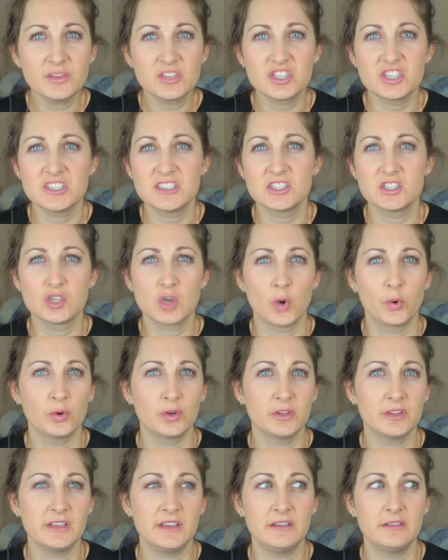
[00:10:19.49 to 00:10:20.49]
which is
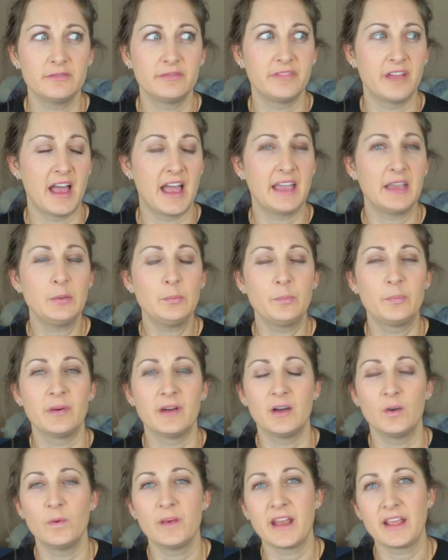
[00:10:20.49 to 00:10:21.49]
totally fine,
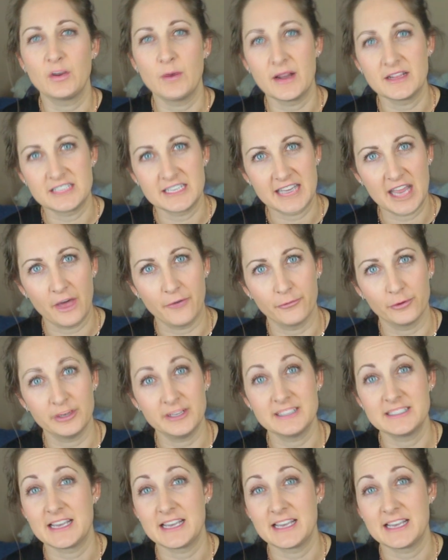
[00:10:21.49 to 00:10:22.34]
but when I go out to California,